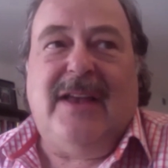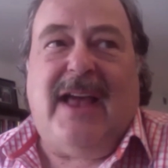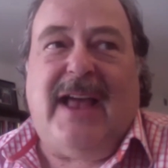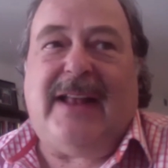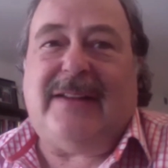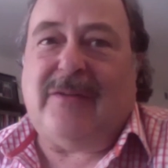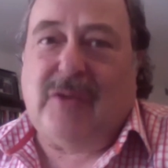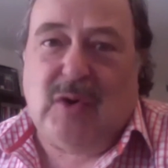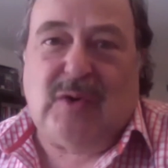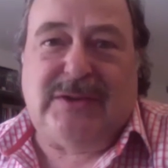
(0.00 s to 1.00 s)
and of
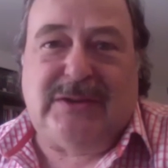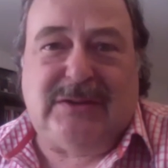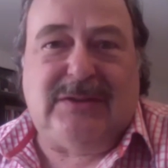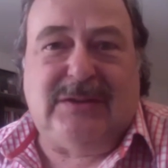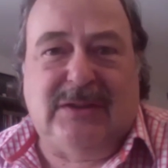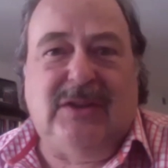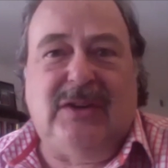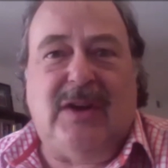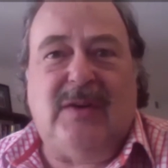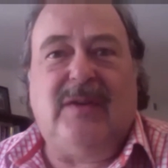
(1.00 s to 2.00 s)
course, you
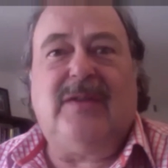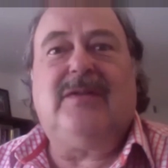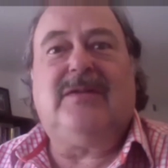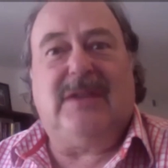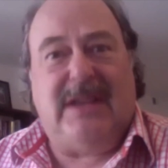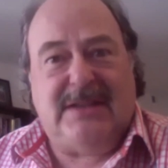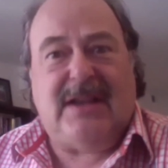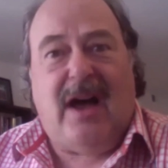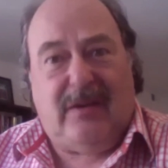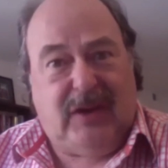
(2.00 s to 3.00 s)
know, he's
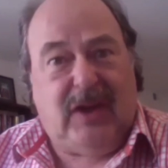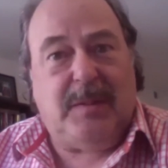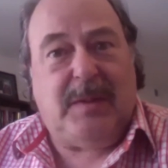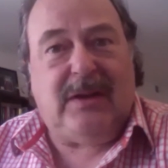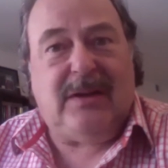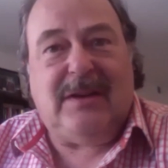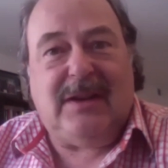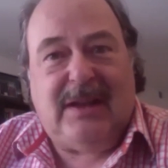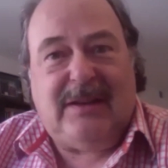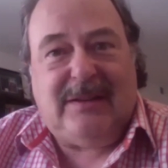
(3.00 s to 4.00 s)
half human
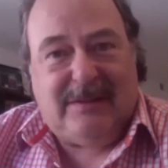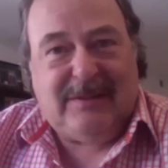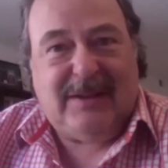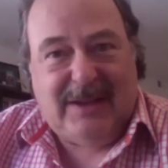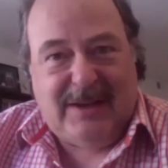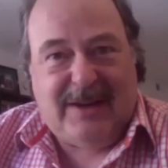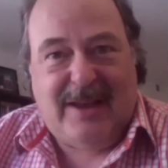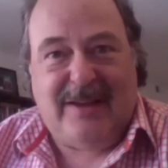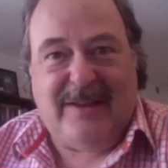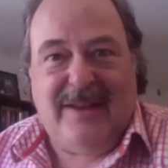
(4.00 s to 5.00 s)
in in.
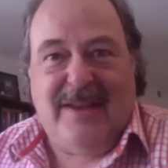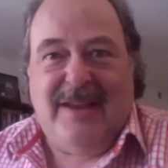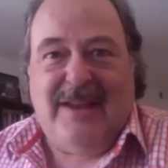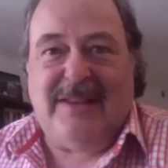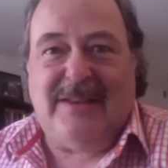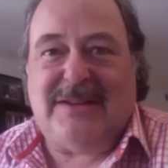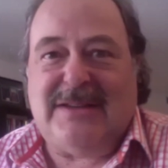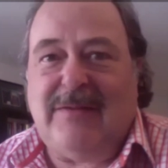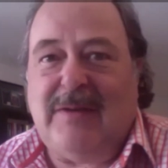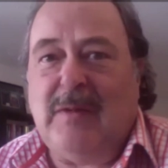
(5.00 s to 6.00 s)
Uh, in the
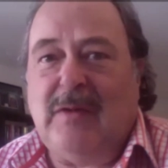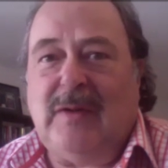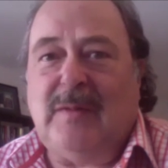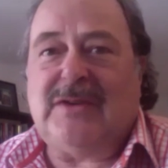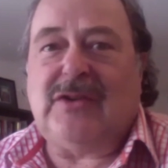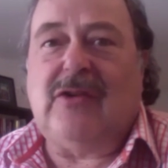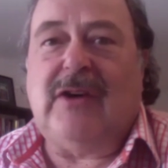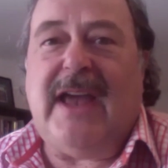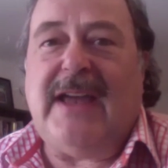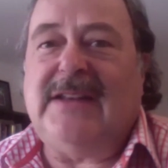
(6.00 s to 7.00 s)
TV movie, which
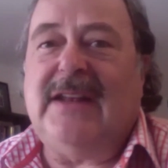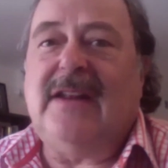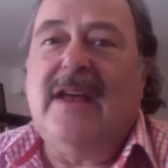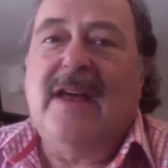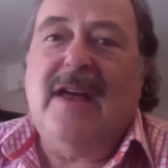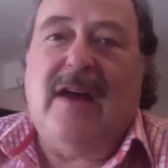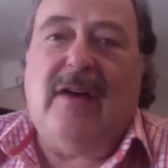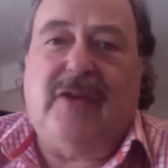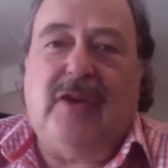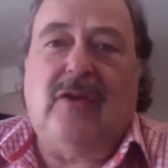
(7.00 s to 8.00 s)
created a
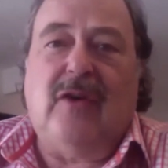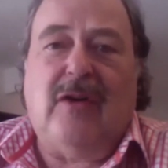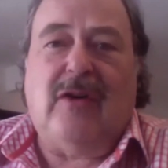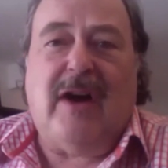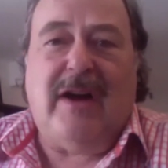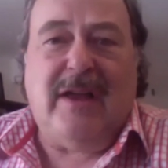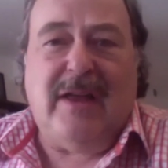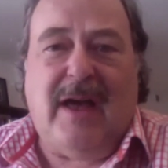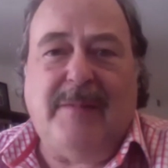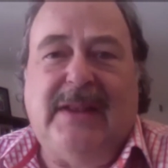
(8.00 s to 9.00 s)
furor.
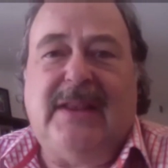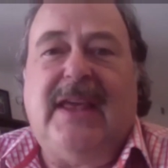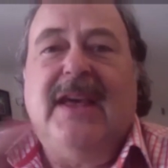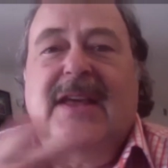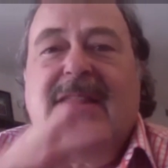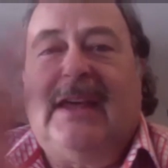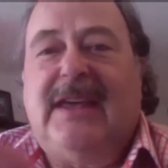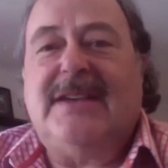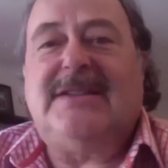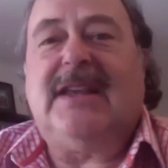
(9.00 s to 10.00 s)
I mean, the, the
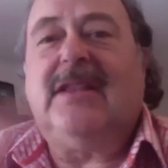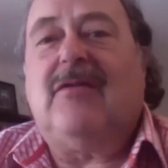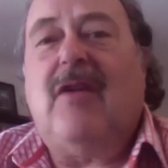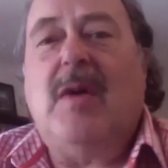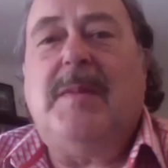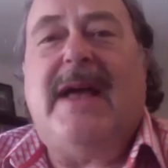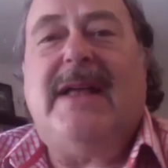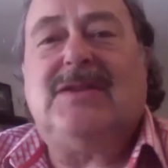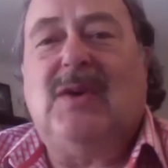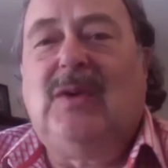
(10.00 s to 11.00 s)
kissing, the
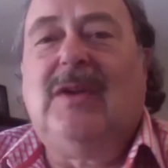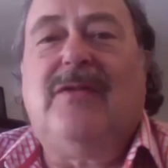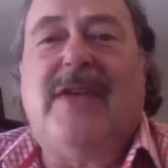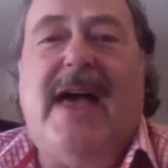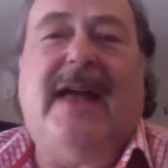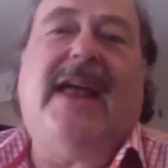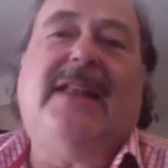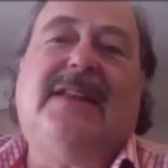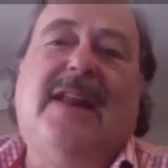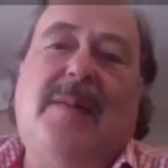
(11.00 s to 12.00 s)
romance, all of that
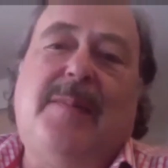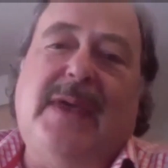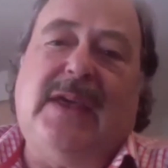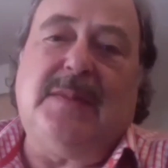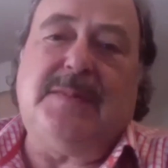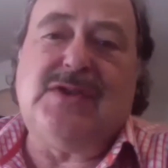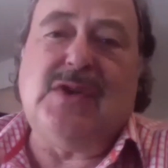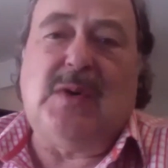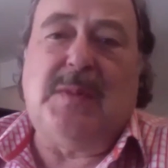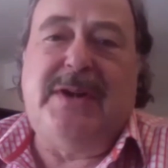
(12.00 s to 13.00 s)
ended up being
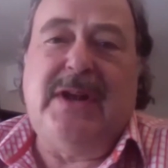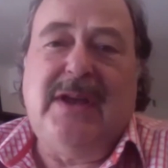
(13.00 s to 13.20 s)
absorbed